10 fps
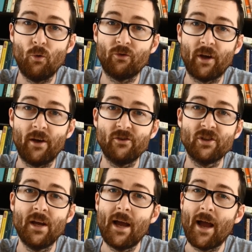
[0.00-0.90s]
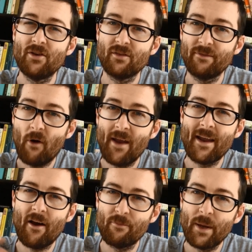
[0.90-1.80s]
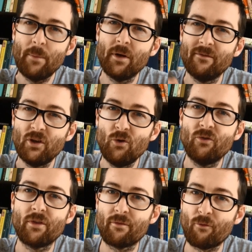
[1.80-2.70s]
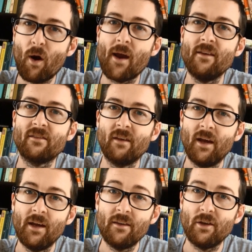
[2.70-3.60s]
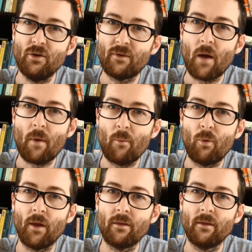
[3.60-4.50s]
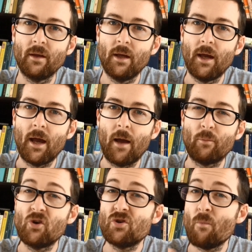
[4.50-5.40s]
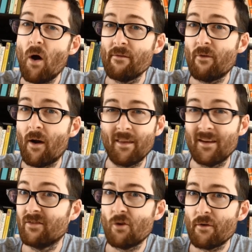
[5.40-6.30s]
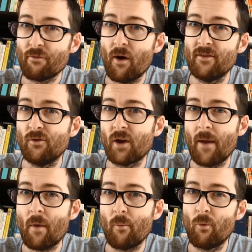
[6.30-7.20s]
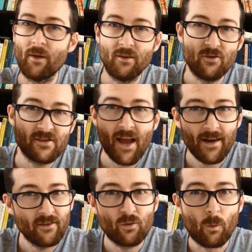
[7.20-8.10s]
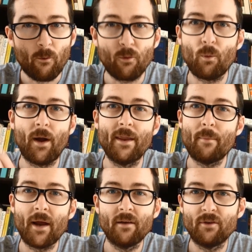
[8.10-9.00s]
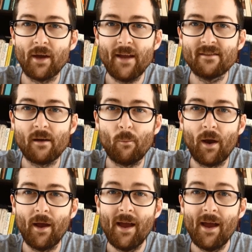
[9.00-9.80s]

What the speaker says: search and just find out if people have used the phrase that you've come up with. Because you might find that it's not a phrase you came up with, you just had it squirreled away in the back of your head somewhere,